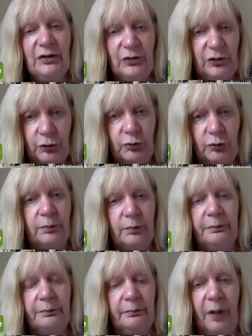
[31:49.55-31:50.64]
short
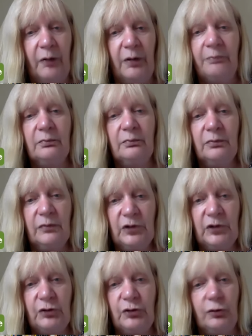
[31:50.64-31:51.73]
poem
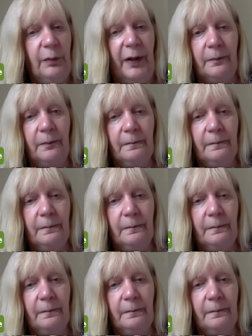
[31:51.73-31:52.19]
to talk about.